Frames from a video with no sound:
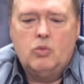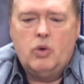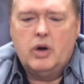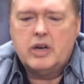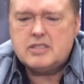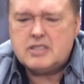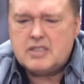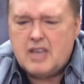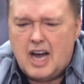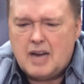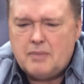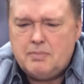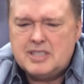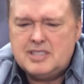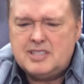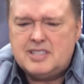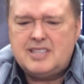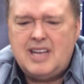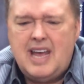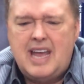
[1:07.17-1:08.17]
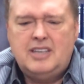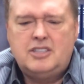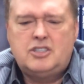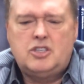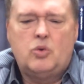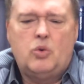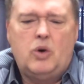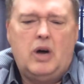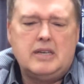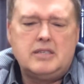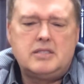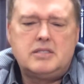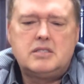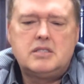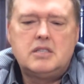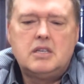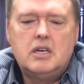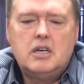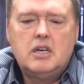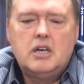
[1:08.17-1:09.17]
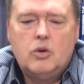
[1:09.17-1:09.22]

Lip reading: What has God been saying to us?